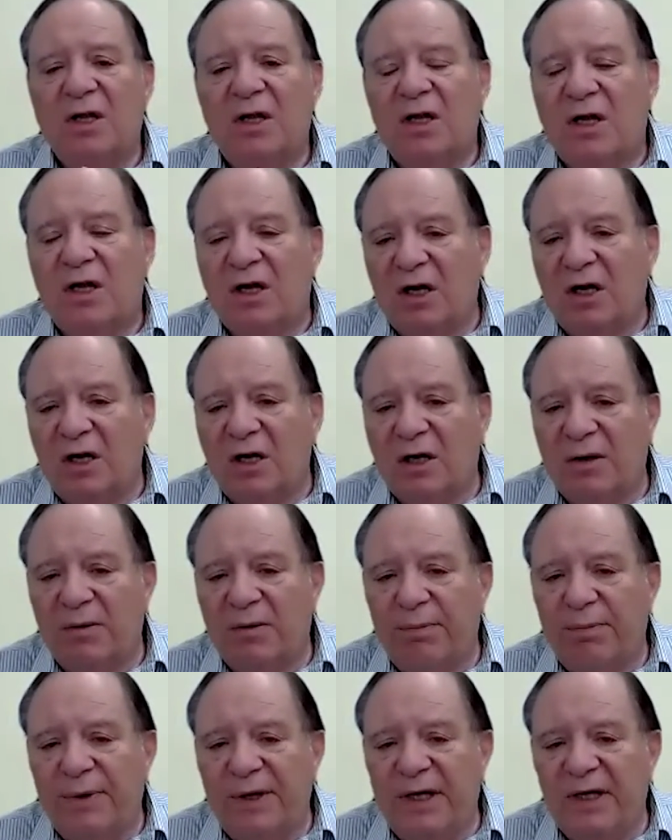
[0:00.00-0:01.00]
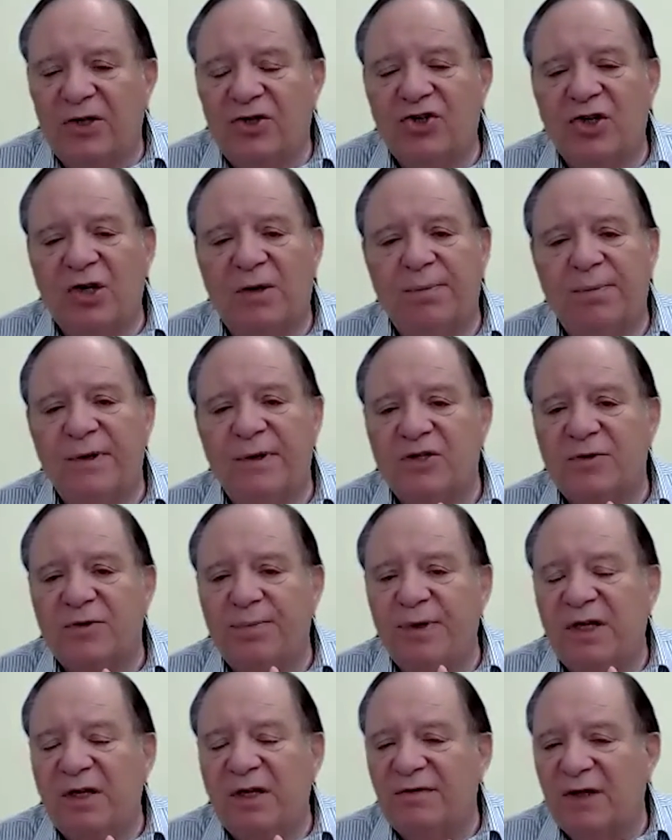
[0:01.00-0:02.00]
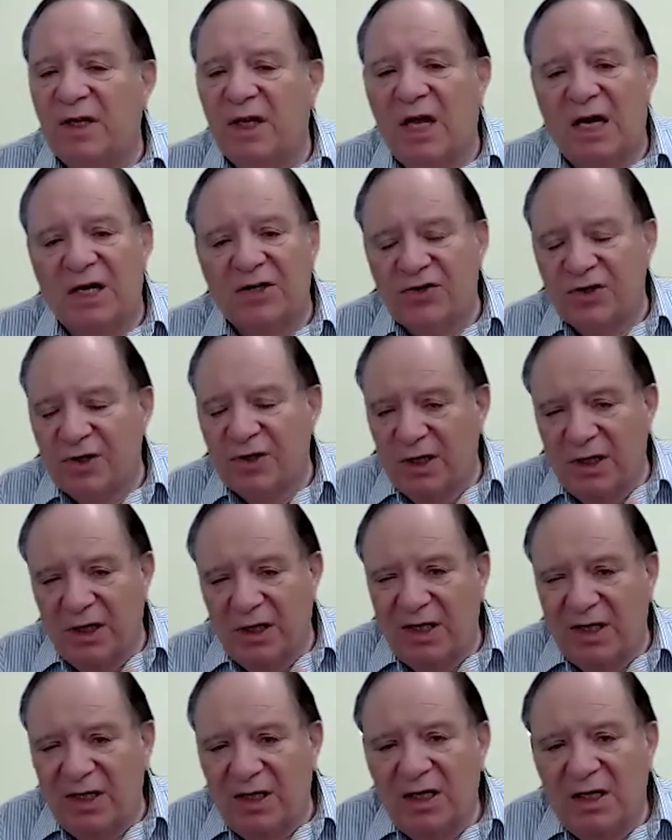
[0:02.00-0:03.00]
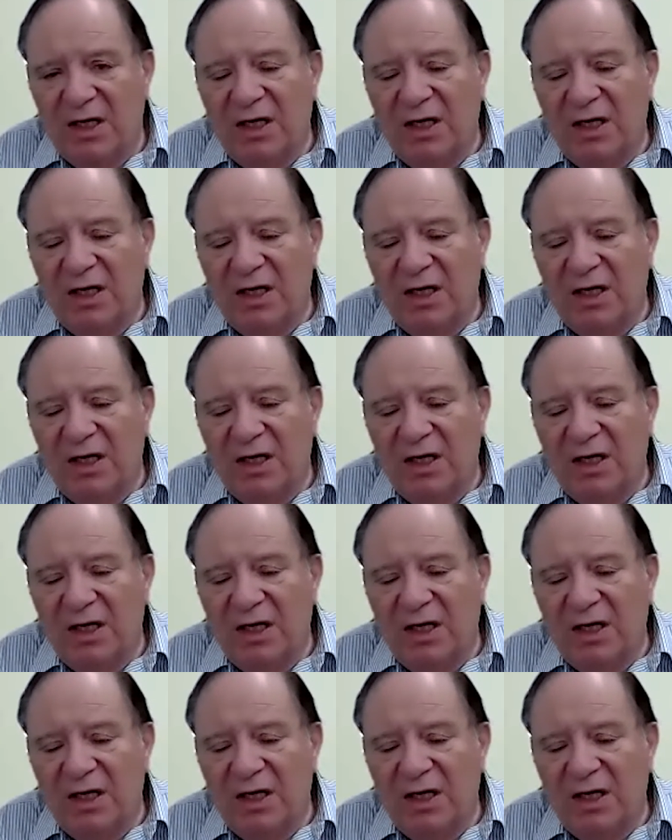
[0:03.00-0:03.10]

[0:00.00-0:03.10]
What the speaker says: be it shipments, be it velocity